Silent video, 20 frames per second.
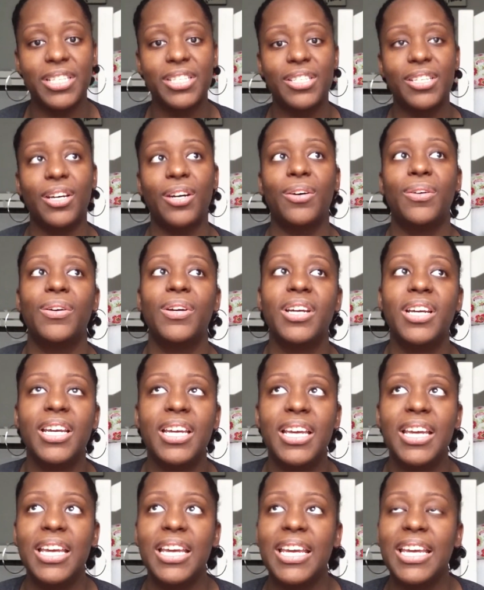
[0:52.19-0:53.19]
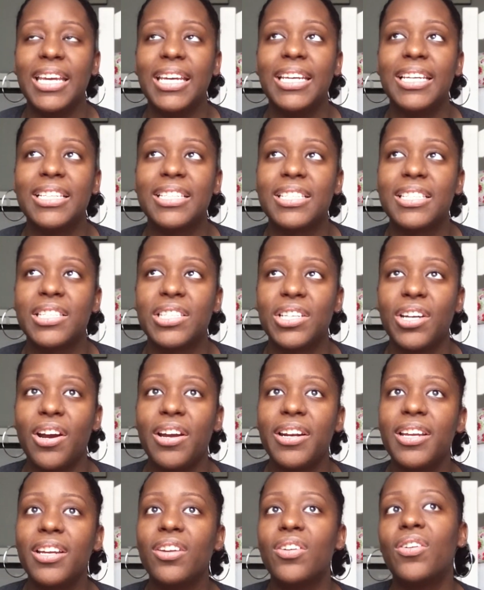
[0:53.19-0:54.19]
So, it
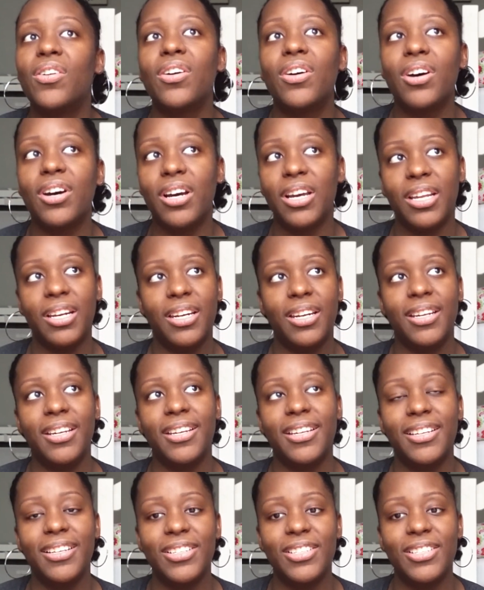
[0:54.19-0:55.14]
started on